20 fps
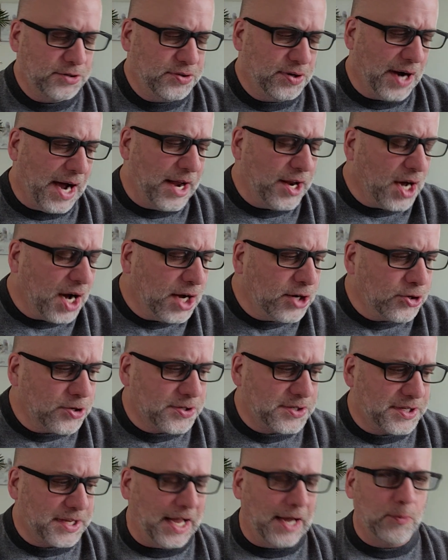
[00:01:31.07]
Try to
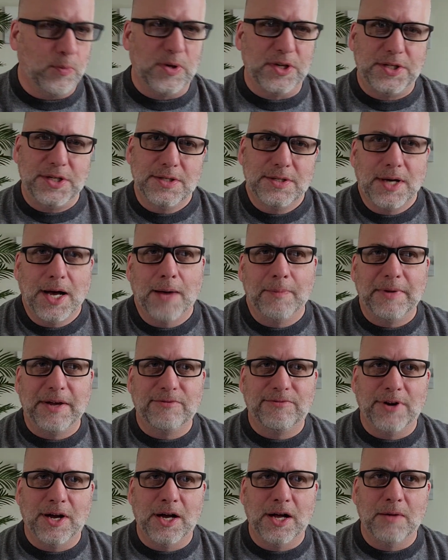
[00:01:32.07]
understand where she's
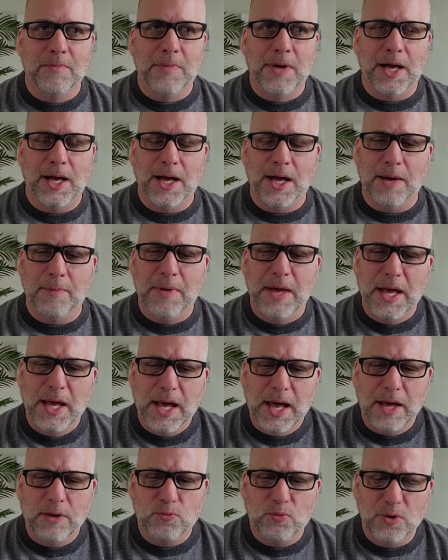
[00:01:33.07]
coming from,
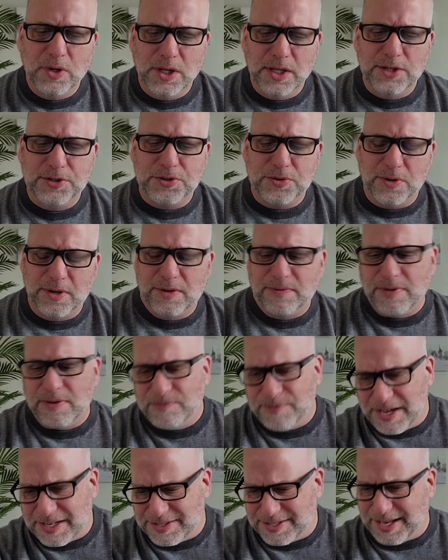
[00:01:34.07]
and really sort of
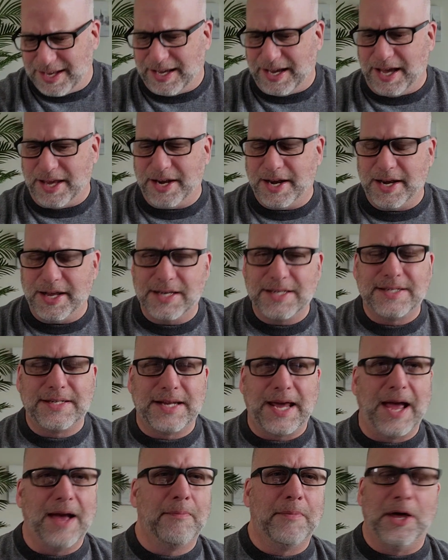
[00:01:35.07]
investigate and
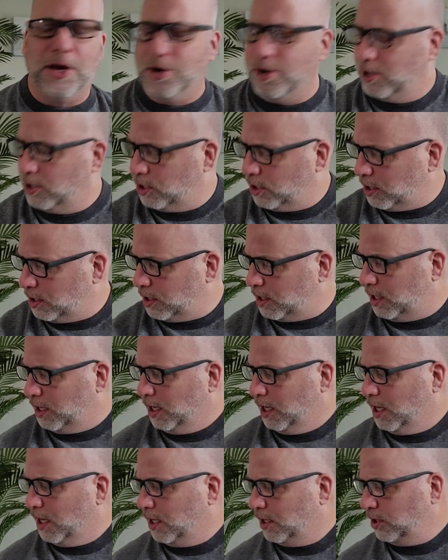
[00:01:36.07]
examine
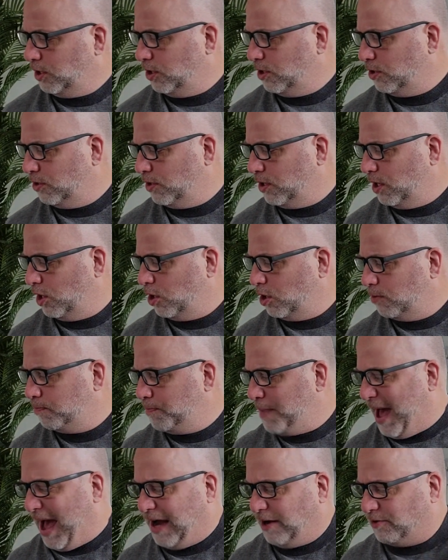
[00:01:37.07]
her, her
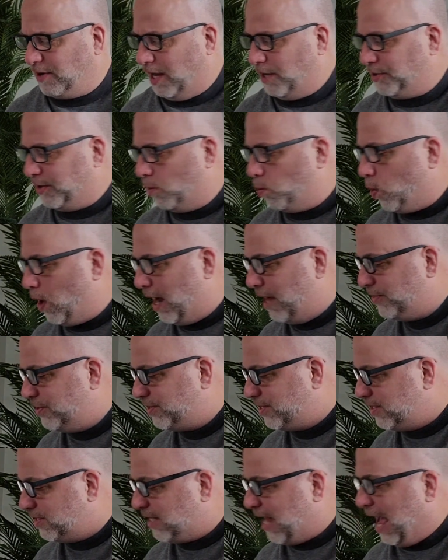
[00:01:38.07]
background and why
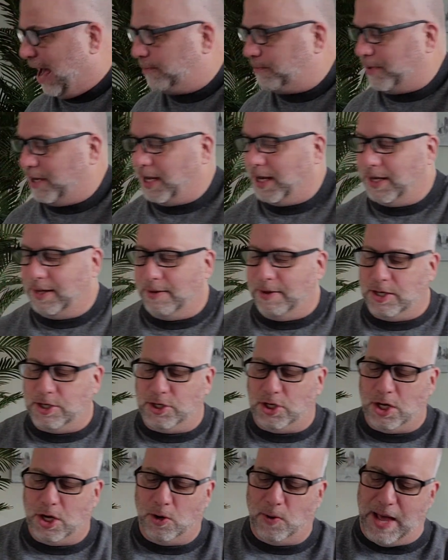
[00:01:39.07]
this is happening.
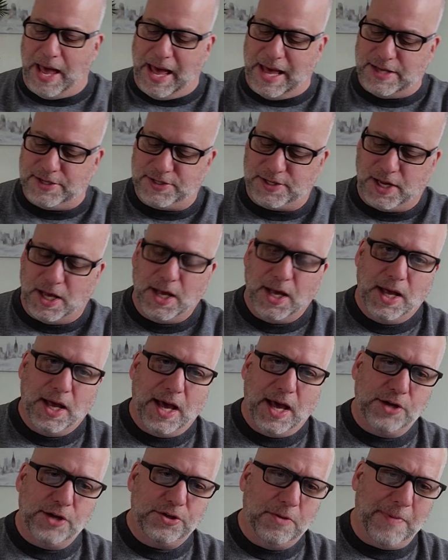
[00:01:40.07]
And as
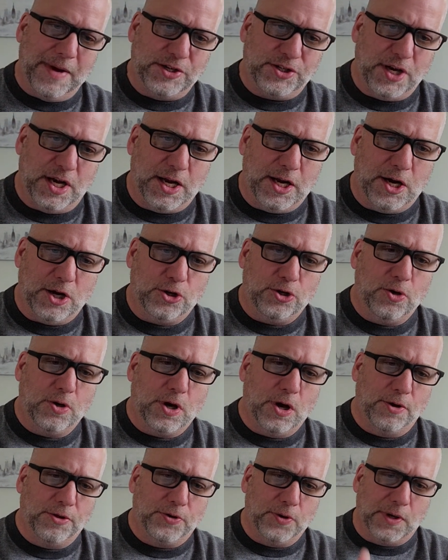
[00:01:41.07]
you mentioned in here,
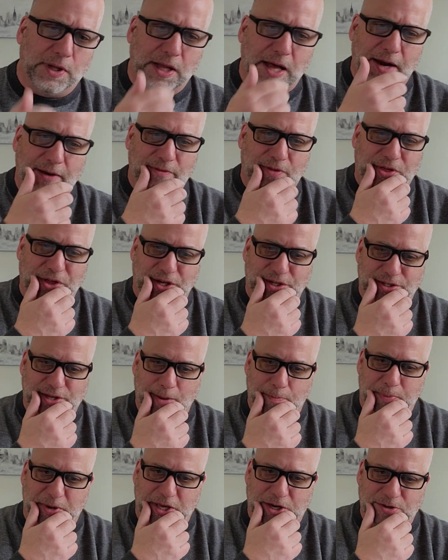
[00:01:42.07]
you go through a lot of the things
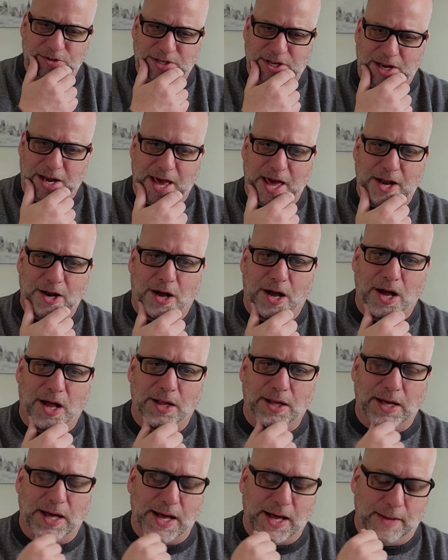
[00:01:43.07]
that Peterson et
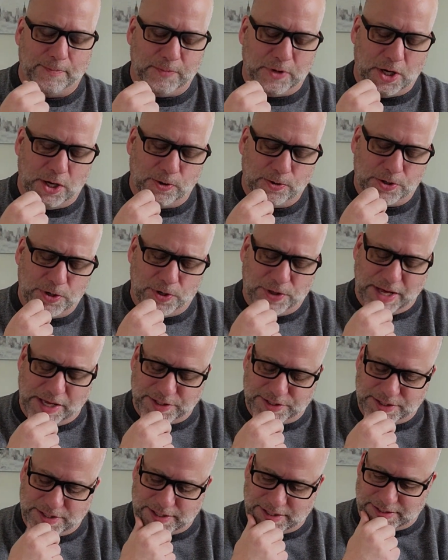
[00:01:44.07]
al.
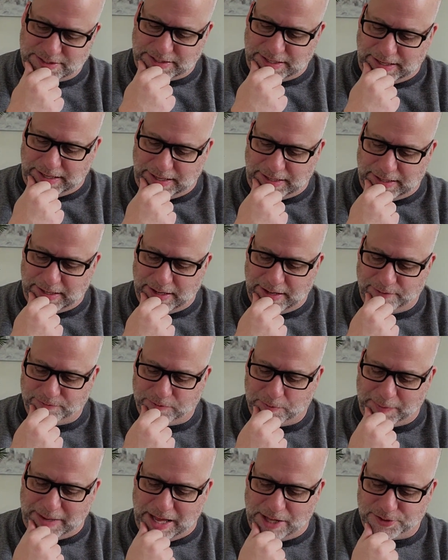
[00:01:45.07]
2016
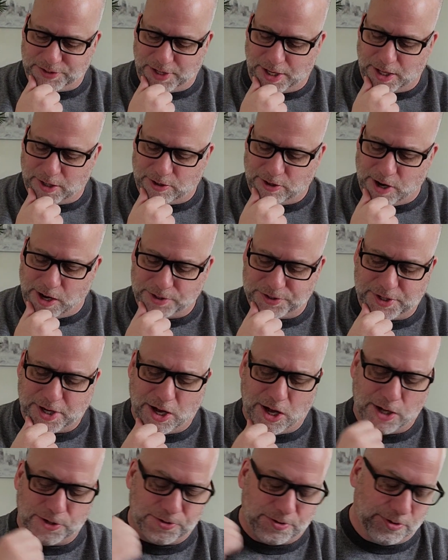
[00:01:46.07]
from Counseling Across
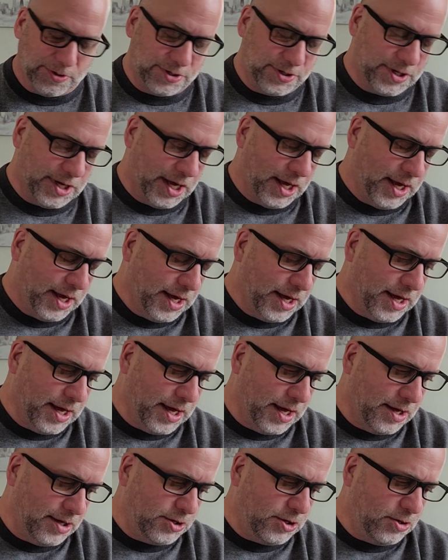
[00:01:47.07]
Cultures,
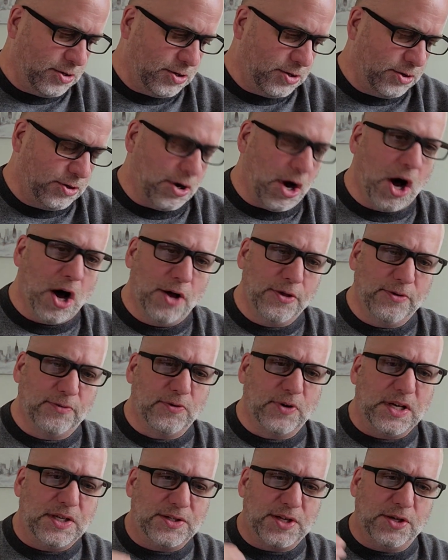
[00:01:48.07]
you all
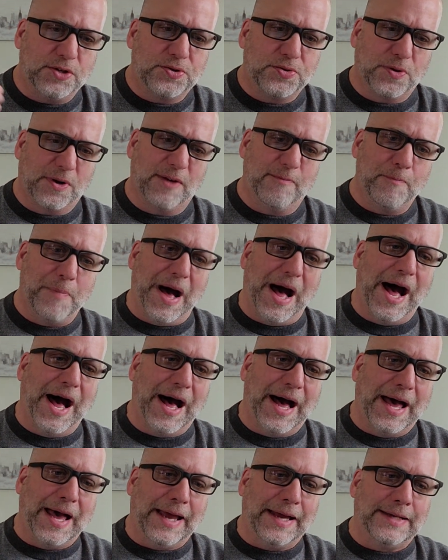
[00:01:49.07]
the reasons sort of
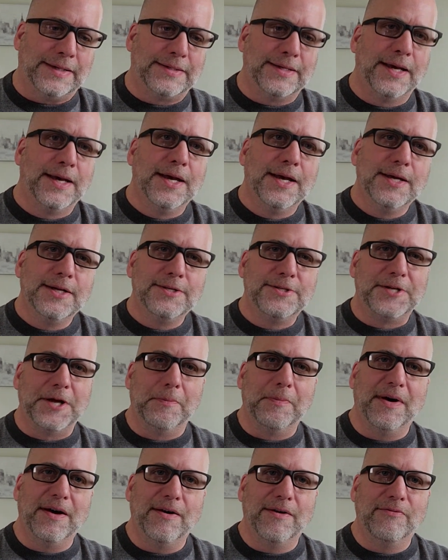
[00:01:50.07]
behind
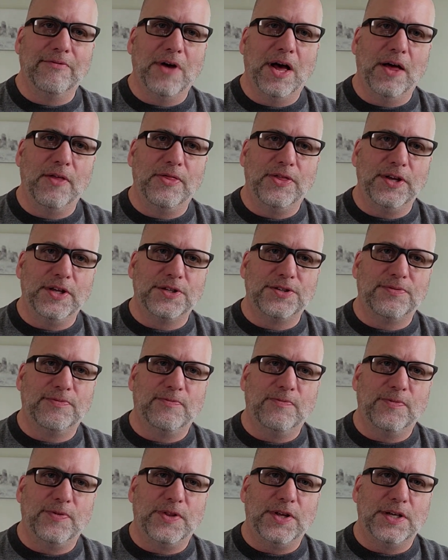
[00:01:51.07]
some of
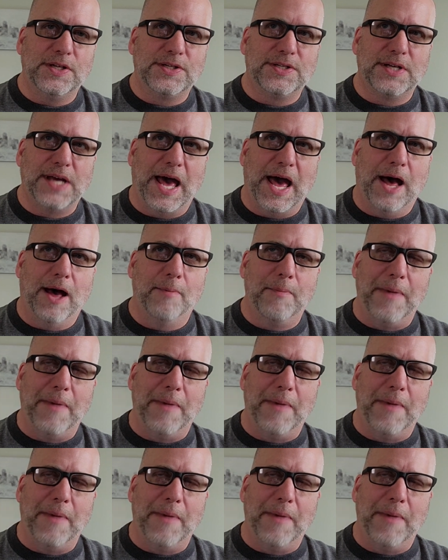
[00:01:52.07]
this